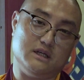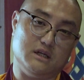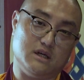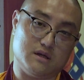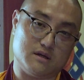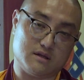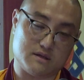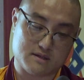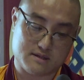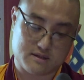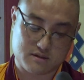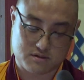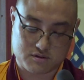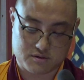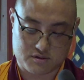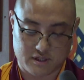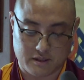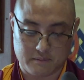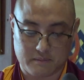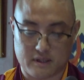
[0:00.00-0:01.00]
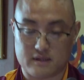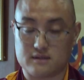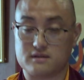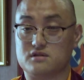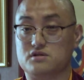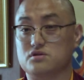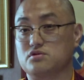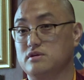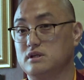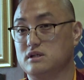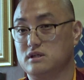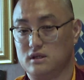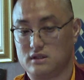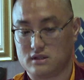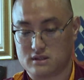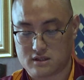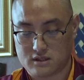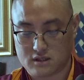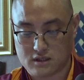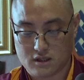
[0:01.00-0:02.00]
years, 3 months, 3
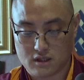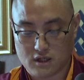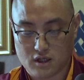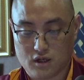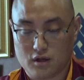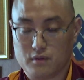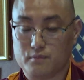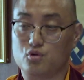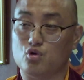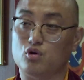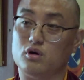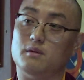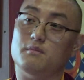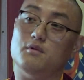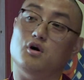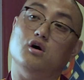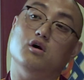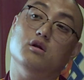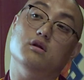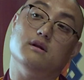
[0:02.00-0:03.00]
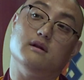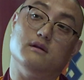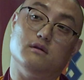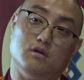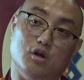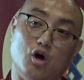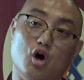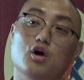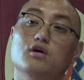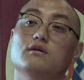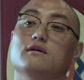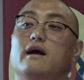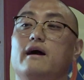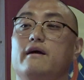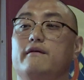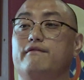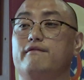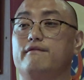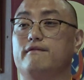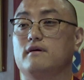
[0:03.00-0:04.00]
days program, or long
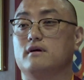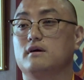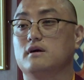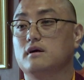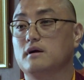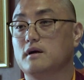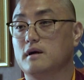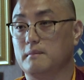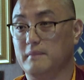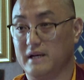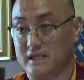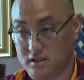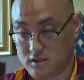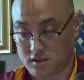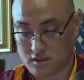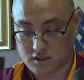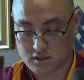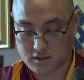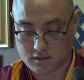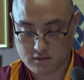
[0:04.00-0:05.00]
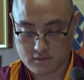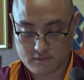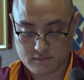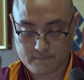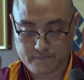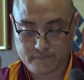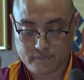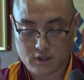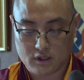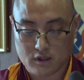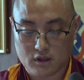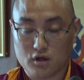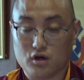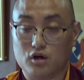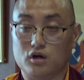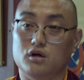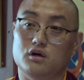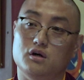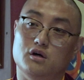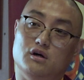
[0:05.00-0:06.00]
life meditation,
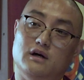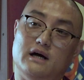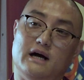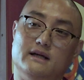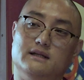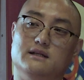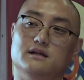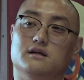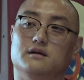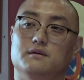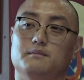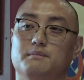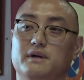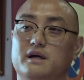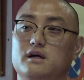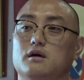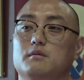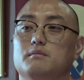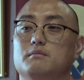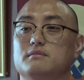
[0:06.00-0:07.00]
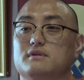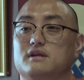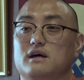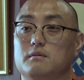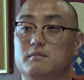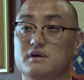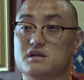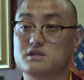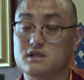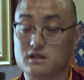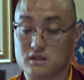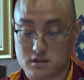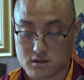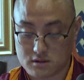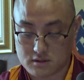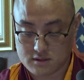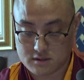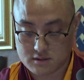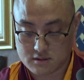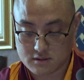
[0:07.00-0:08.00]
or either become Dharma
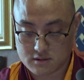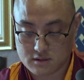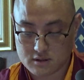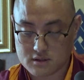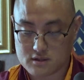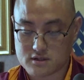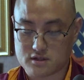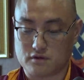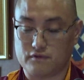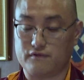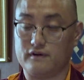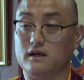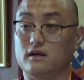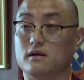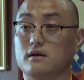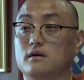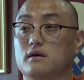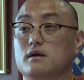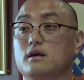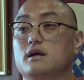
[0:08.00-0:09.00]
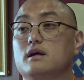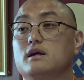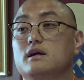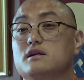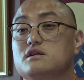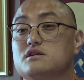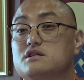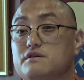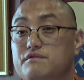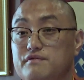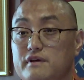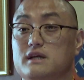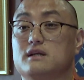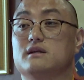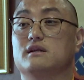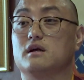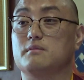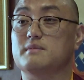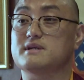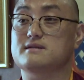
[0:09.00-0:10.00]
teachers, serving in
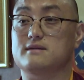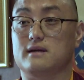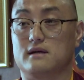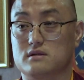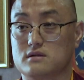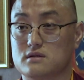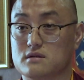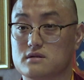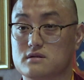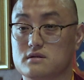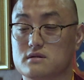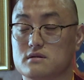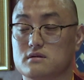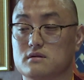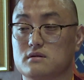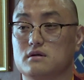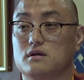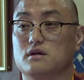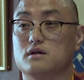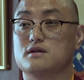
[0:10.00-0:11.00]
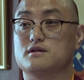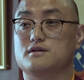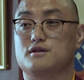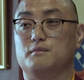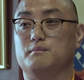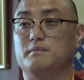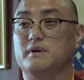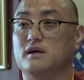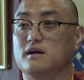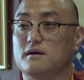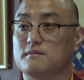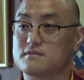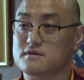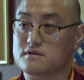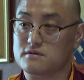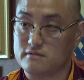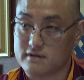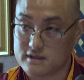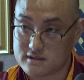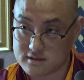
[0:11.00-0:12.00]
different Dharma centers. Some
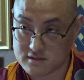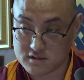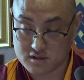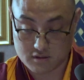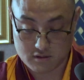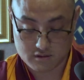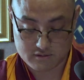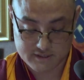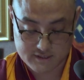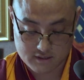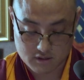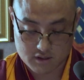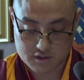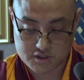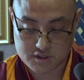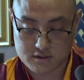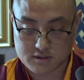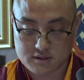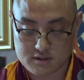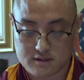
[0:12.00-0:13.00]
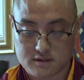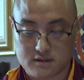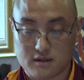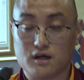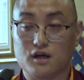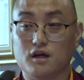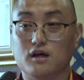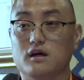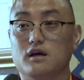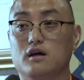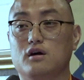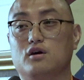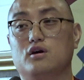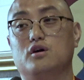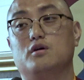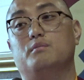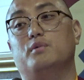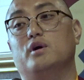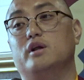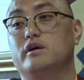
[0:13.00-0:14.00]
becomes researchers
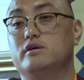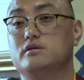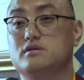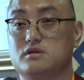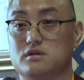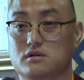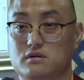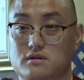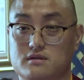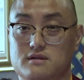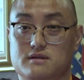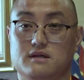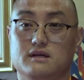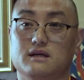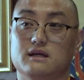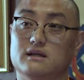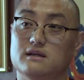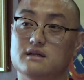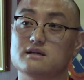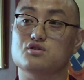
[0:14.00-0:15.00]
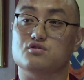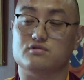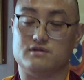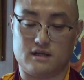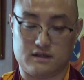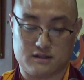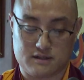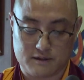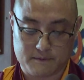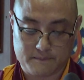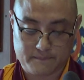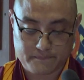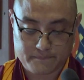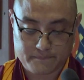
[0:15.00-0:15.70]
or volunteers in this society.